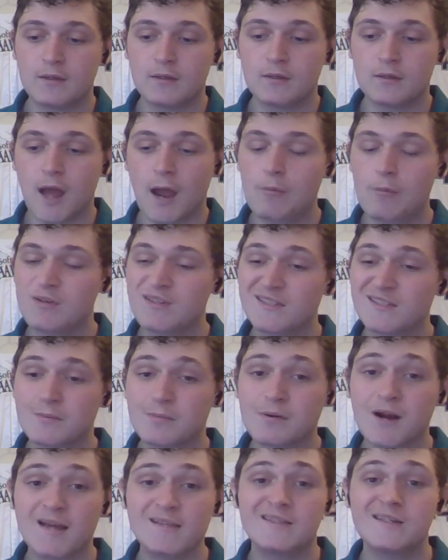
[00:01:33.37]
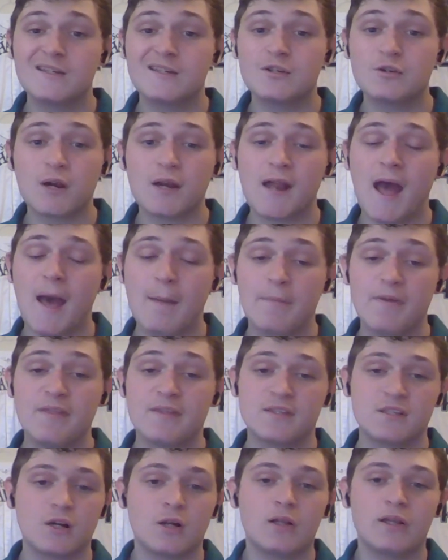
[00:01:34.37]
I wasn't surprised to see a trade happen
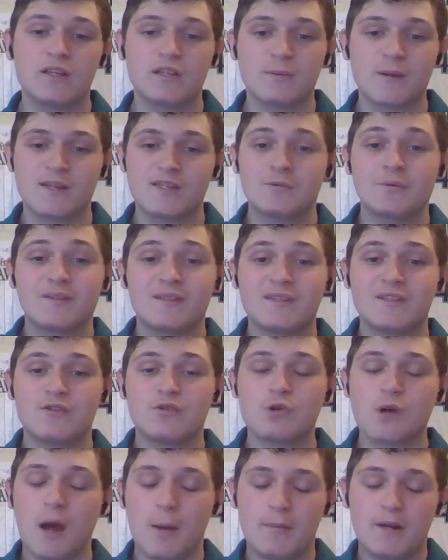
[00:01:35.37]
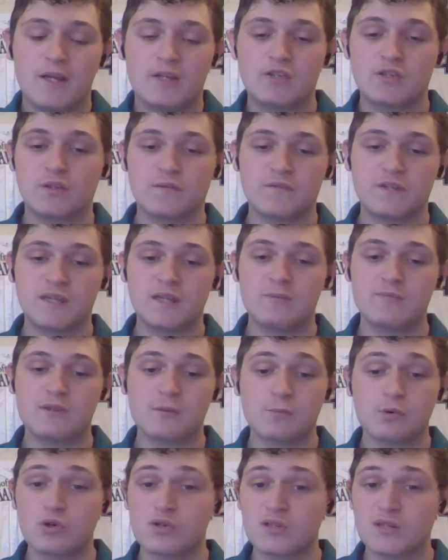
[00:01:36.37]
this early, especially with these two combinations of teams. The
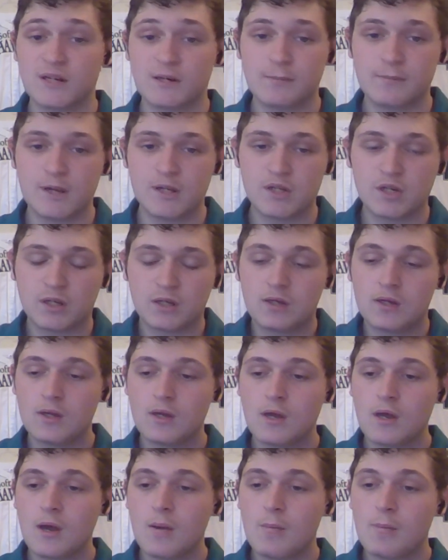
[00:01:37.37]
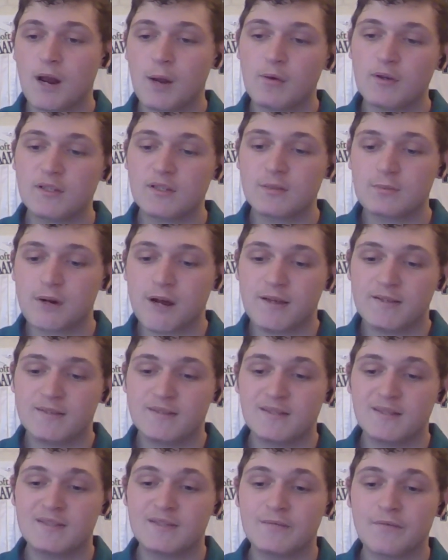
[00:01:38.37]
Brewers needed pitching, but I was surprised
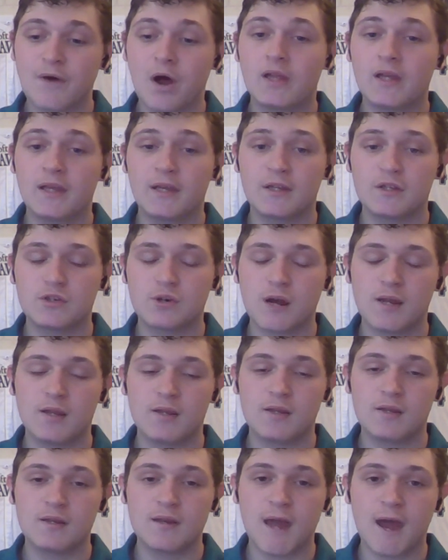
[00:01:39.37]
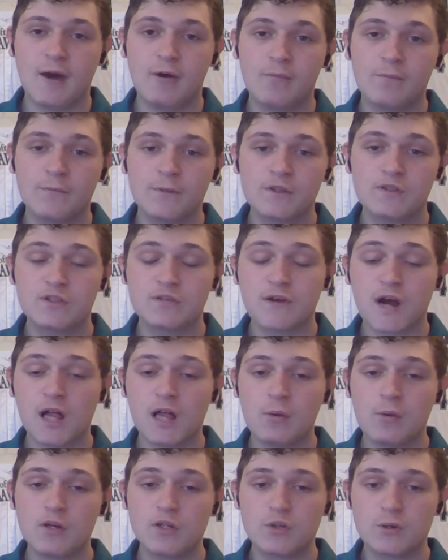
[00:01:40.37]
to see Civale get traded. Now,
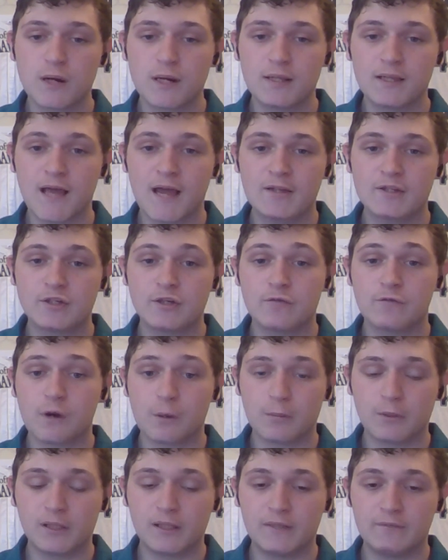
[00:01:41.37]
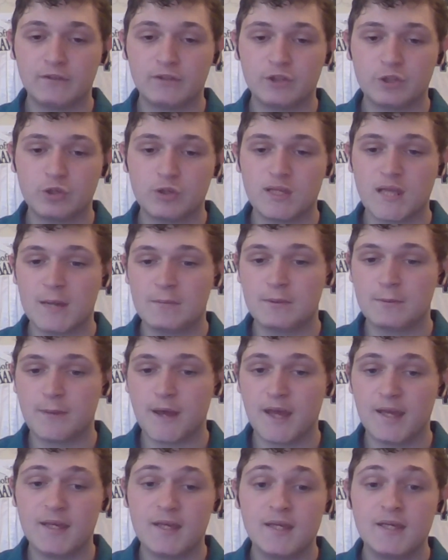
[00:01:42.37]
Civale was traded last year from Cleveland to Tampa
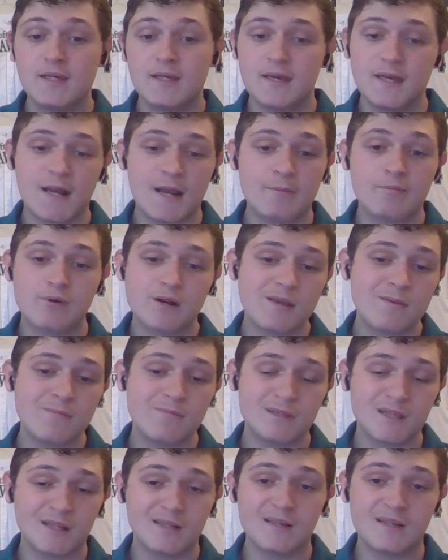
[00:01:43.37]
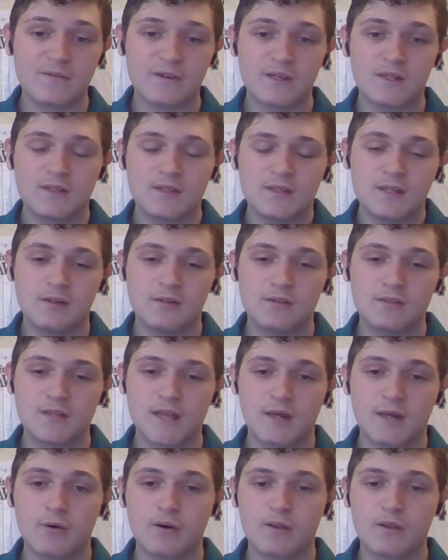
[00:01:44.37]
Bay in a pretty significant deal,
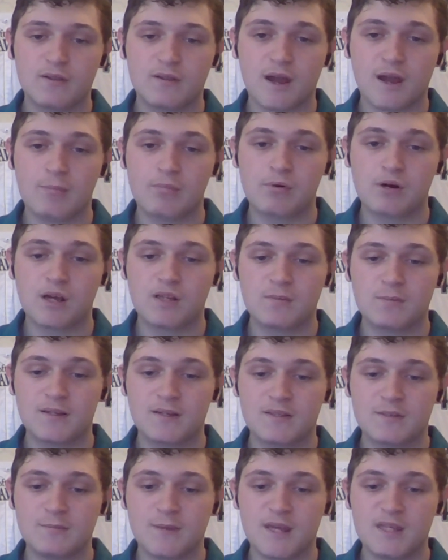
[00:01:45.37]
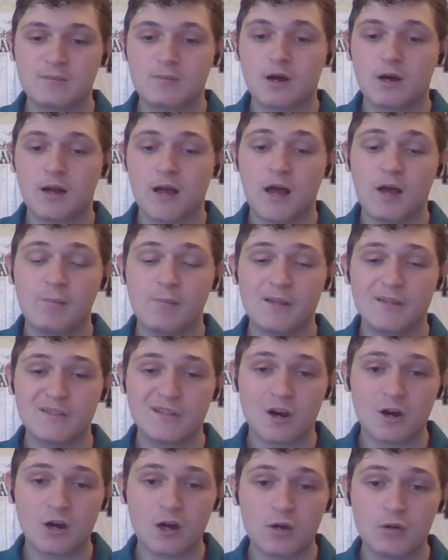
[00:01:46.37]
sending one of the top prospects in baseball, Kolten
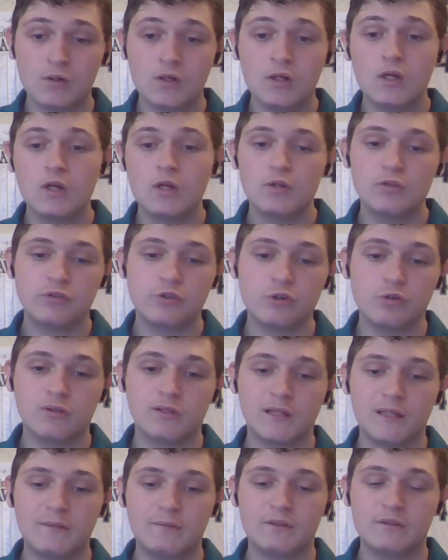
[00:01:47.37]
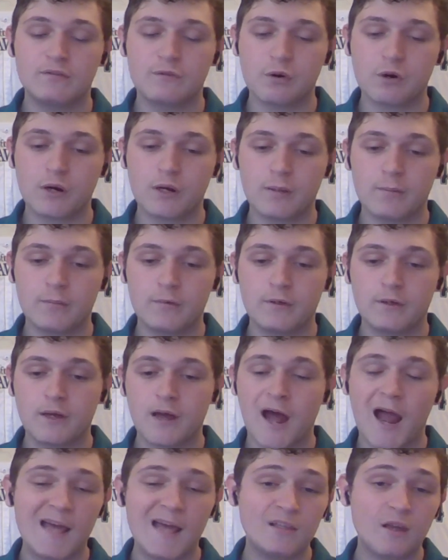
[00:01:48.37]
Manzardo, to Cleveland for him.
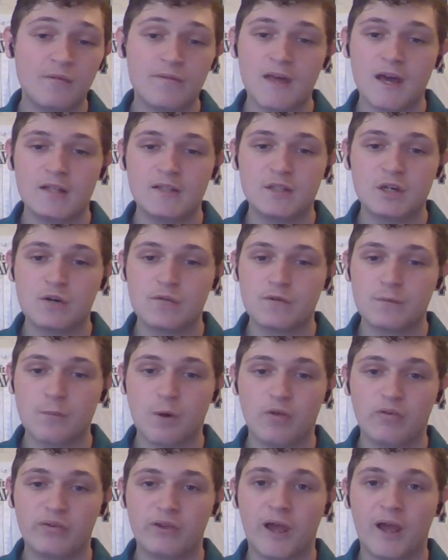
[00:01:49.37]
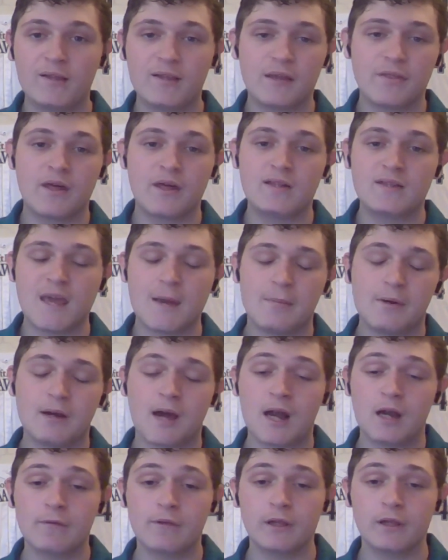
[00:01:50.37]
I loved that deal for both sides. I thought Tampa
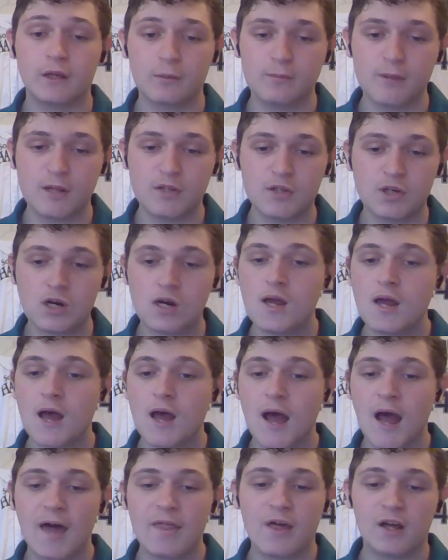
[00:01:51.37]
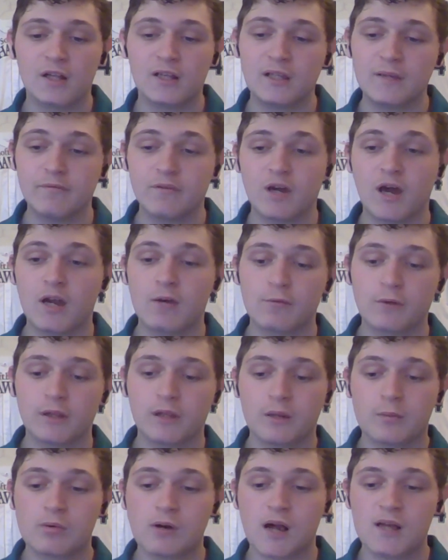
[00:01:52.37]
got a really good pitcher. I thought Cleveland got a really
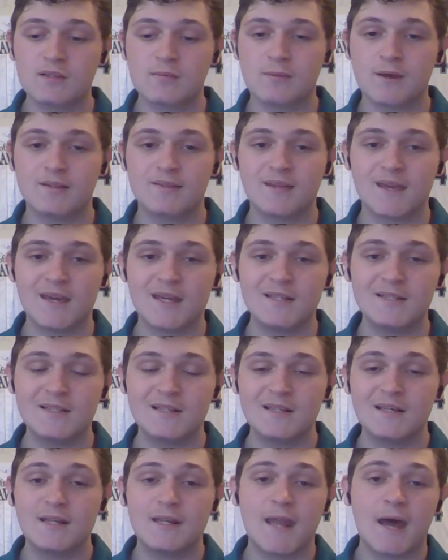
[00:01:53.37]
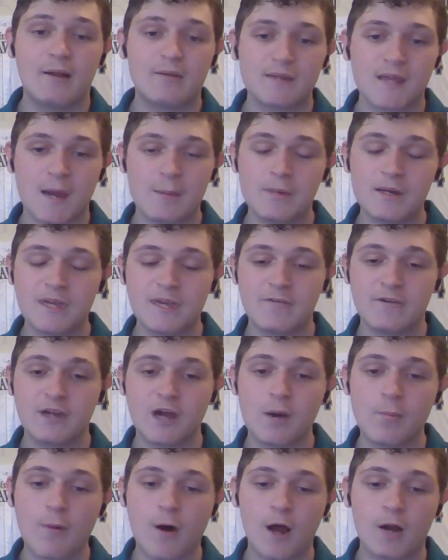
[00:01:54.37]
good prospect, and now Tampa giving
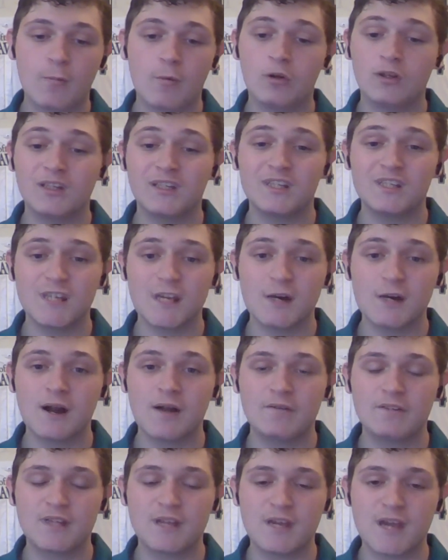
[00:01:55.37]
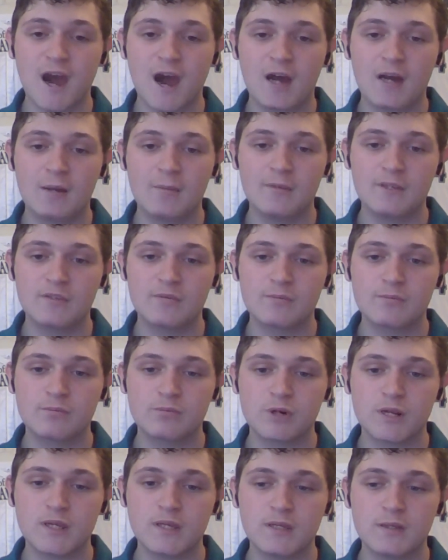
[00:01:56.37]
up on him only a year after they got him is
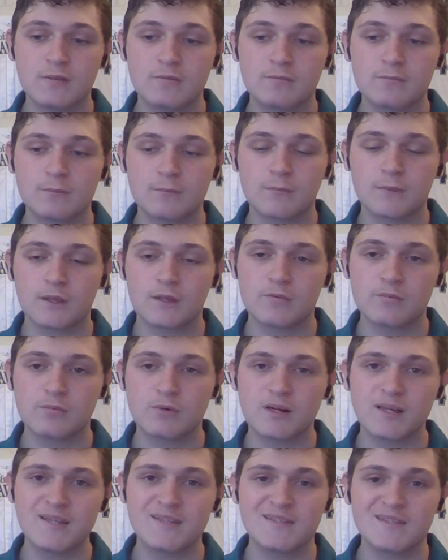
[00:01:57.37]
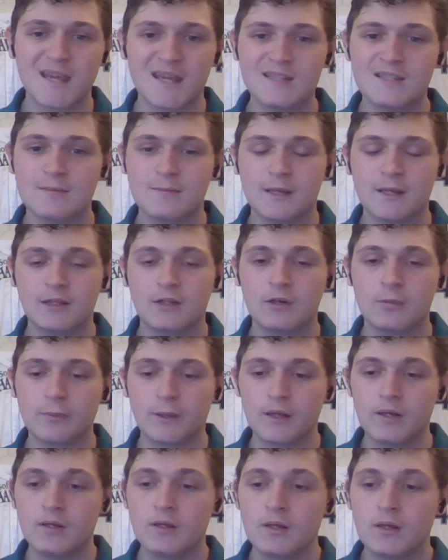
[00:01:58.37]
pretty insane to me a little bit.